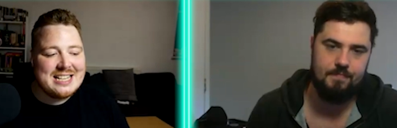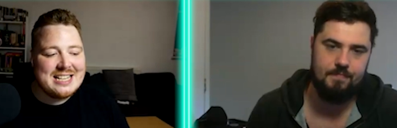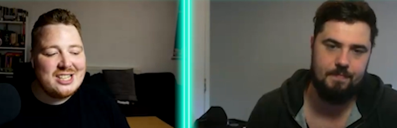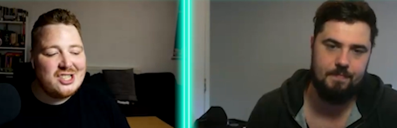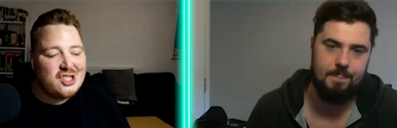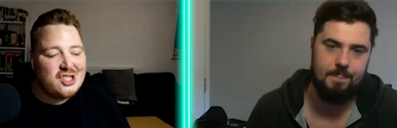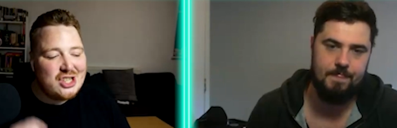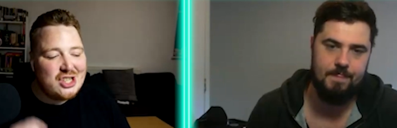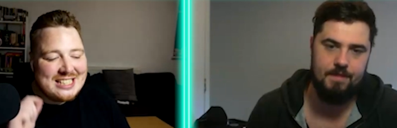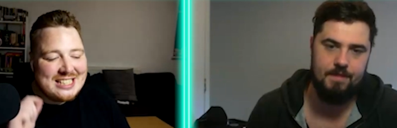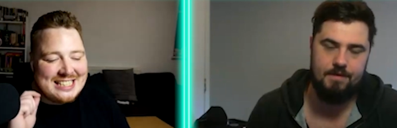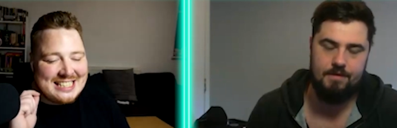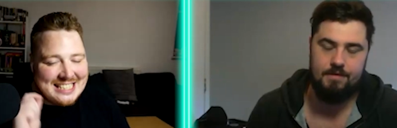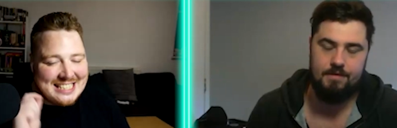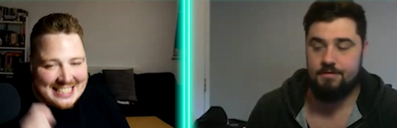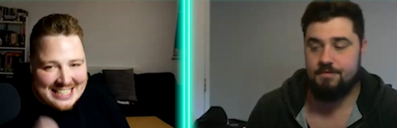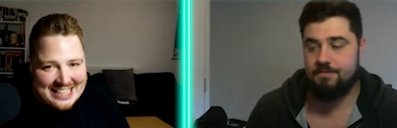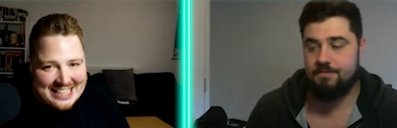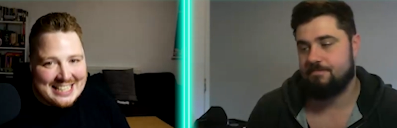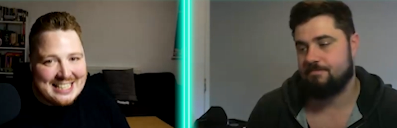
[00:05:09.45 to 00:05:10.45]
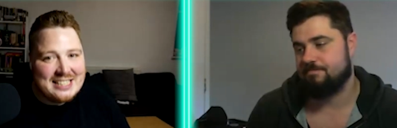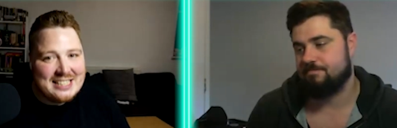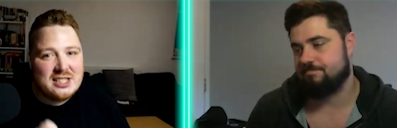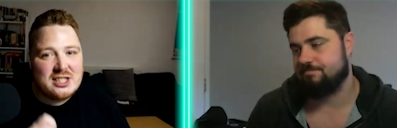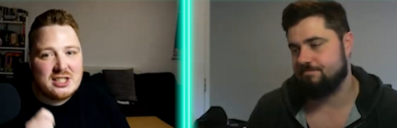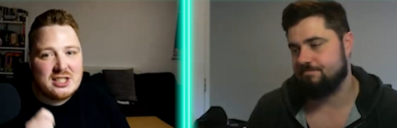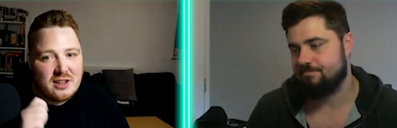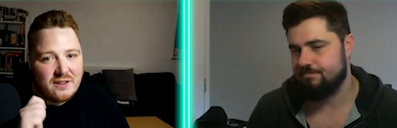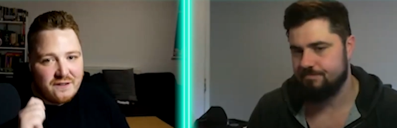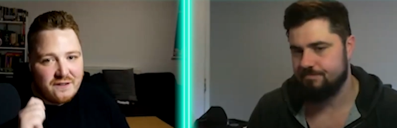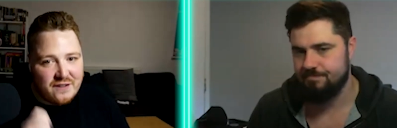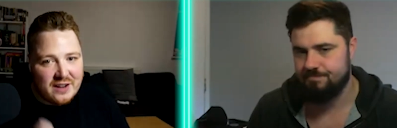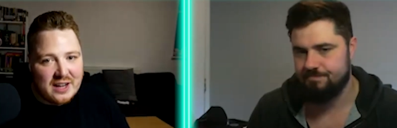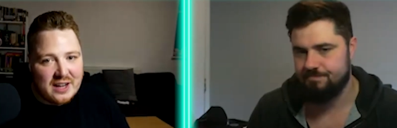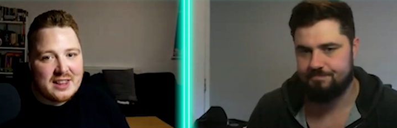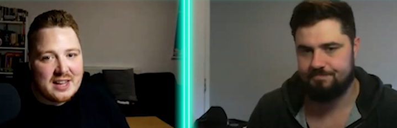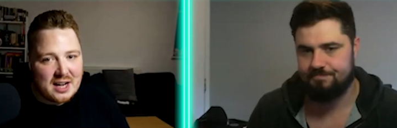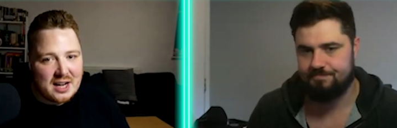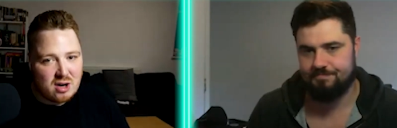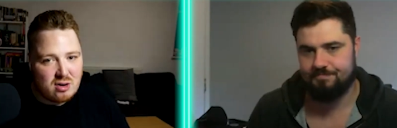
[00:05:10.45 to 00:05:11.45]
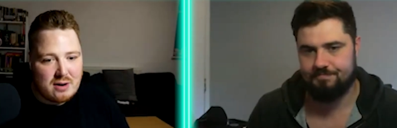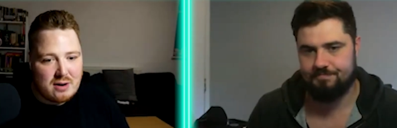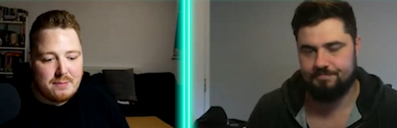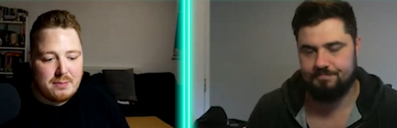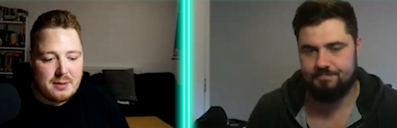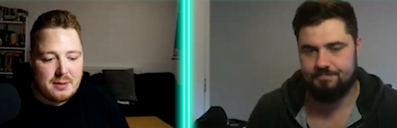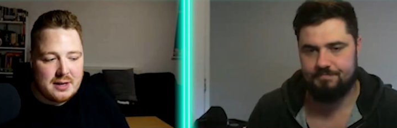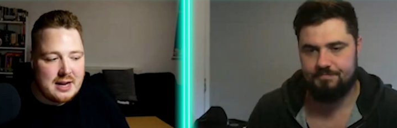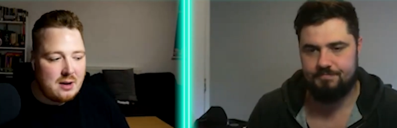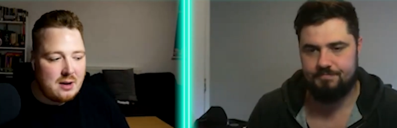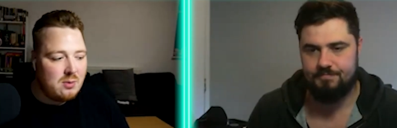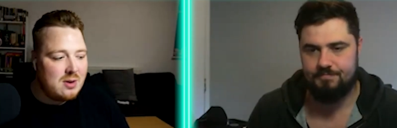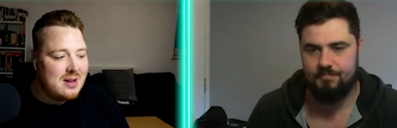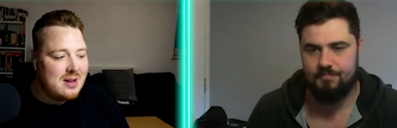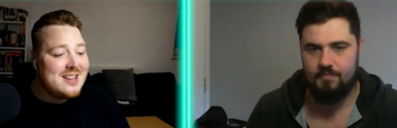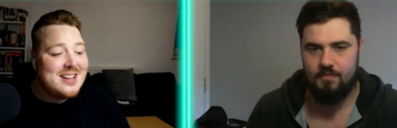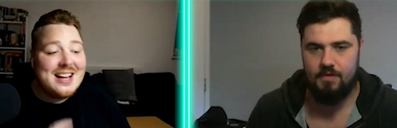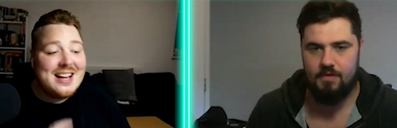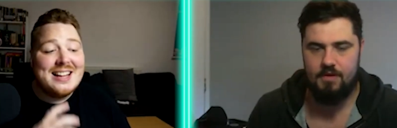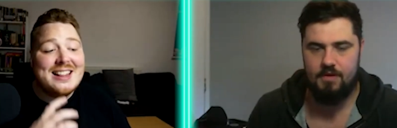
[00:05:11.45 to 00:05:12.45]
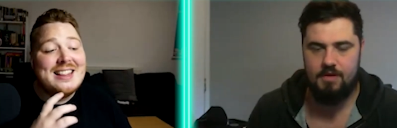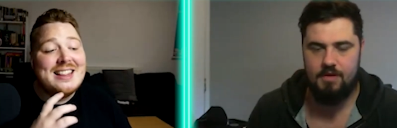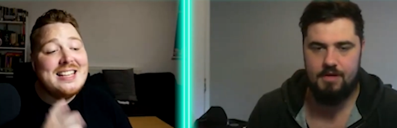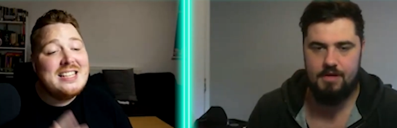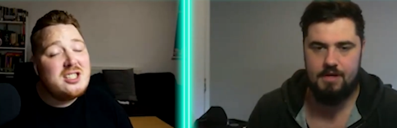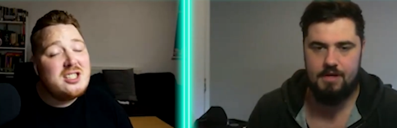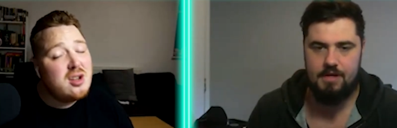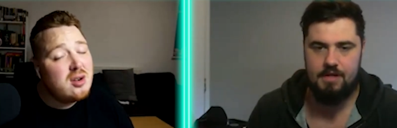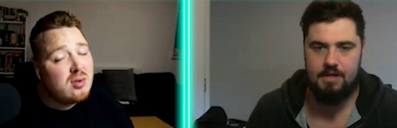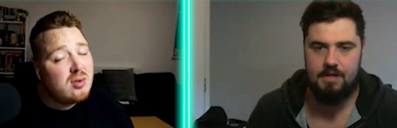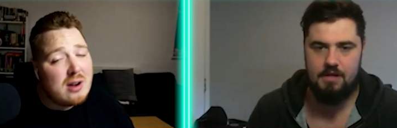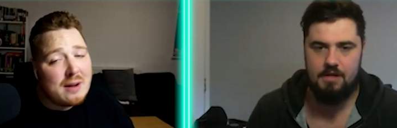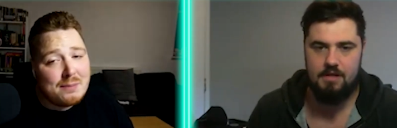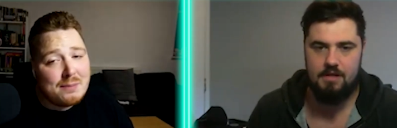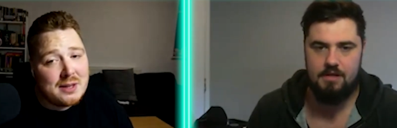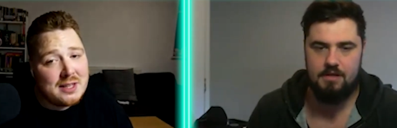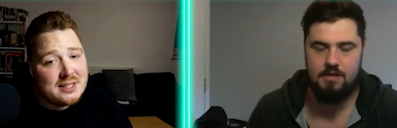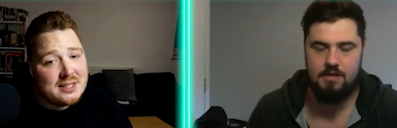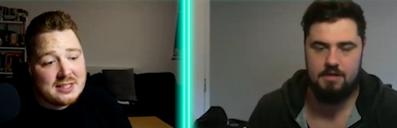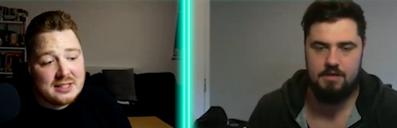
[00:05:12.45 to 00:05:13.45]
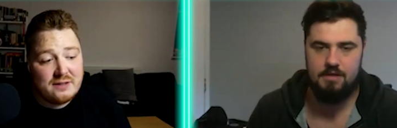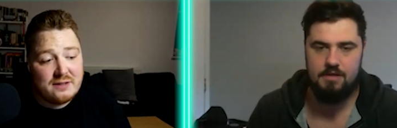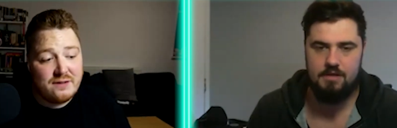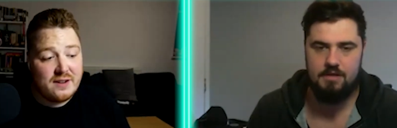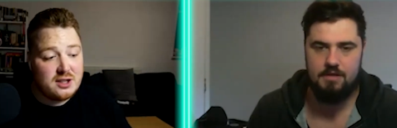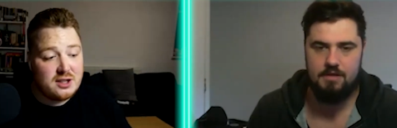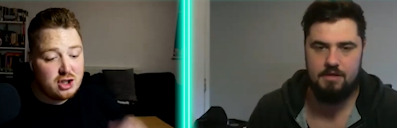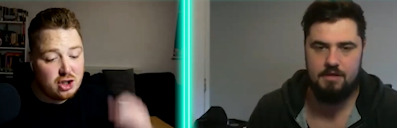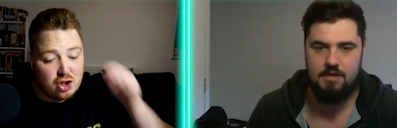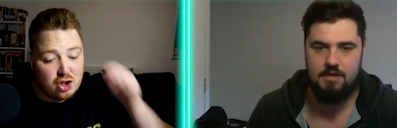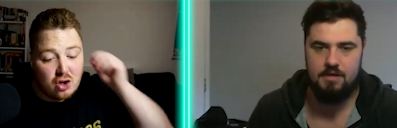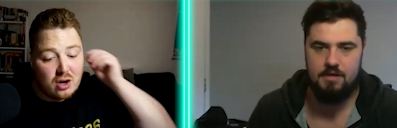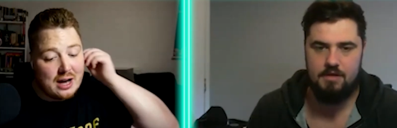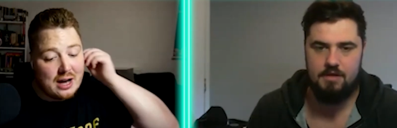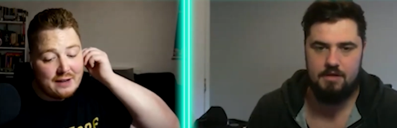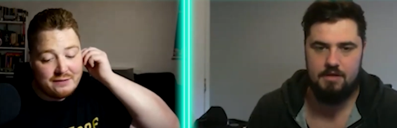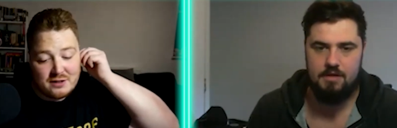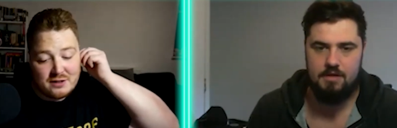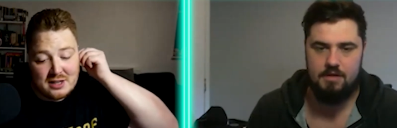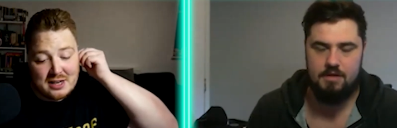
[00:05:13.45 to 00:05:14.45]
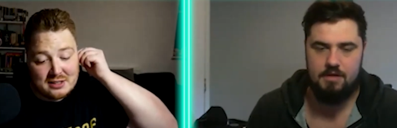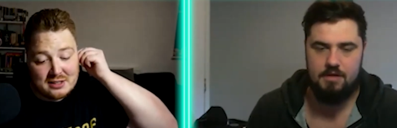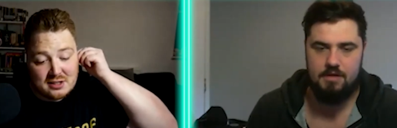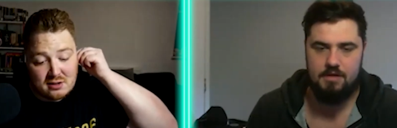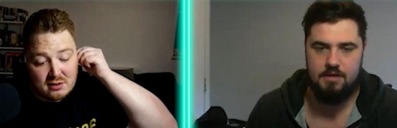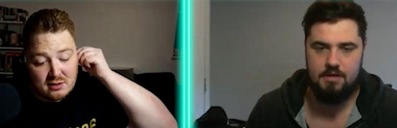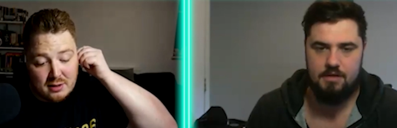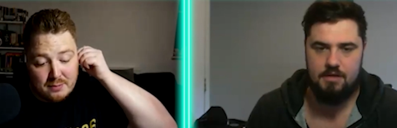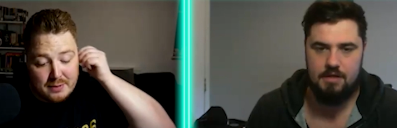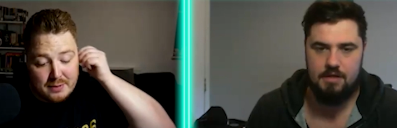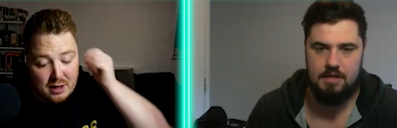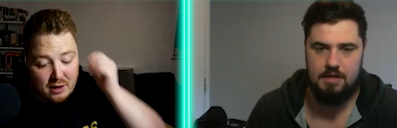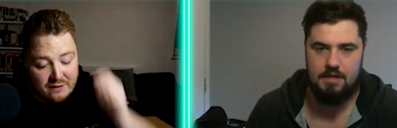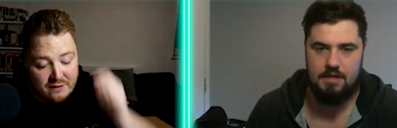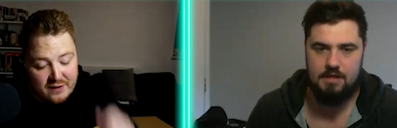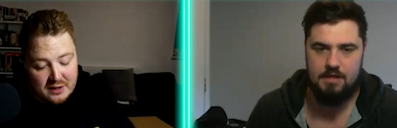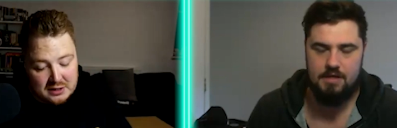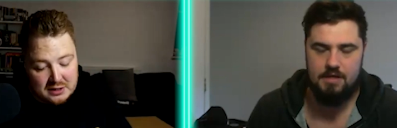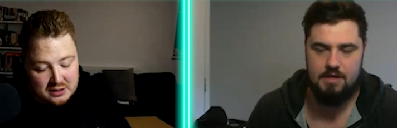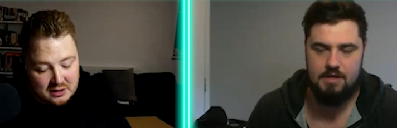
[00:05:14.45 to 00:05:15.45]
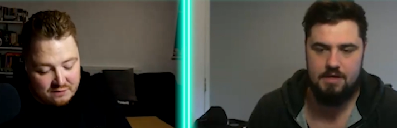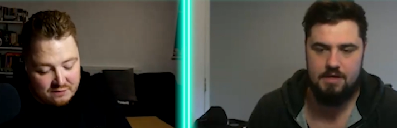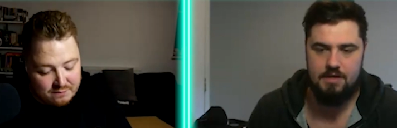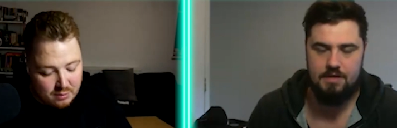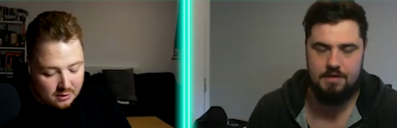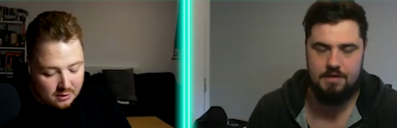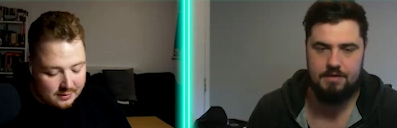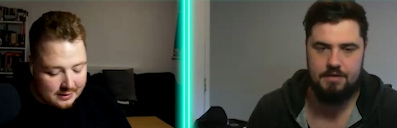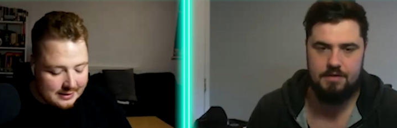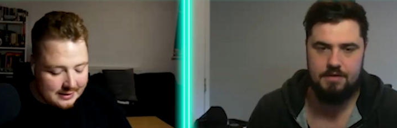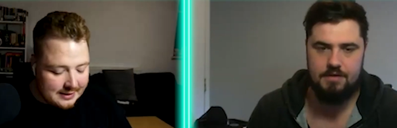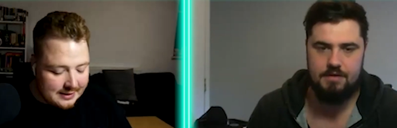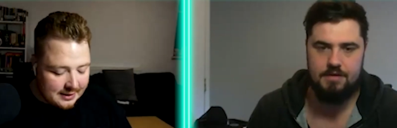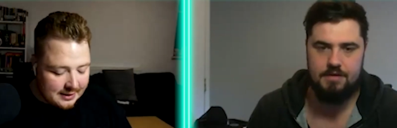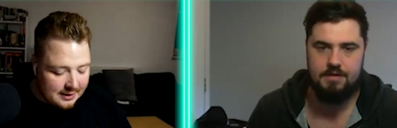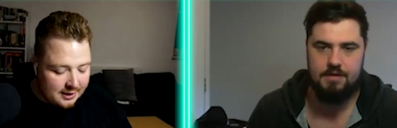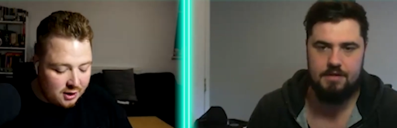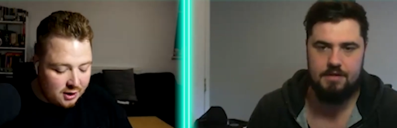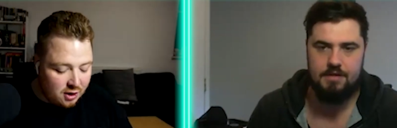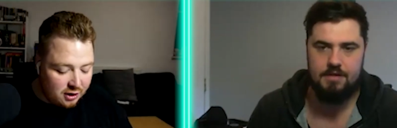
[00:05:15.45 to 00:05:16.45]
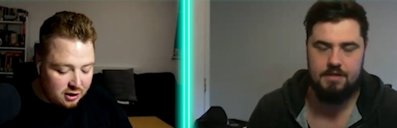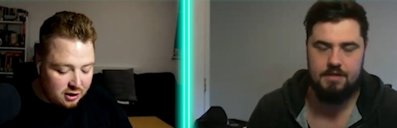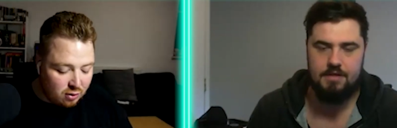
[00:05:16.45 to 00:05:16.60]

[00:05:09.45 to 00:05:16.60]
Speaker 1: She needs to figure that grappling out. At least her grappling defense. You don't have to necessarily be offensive, but you know, it's a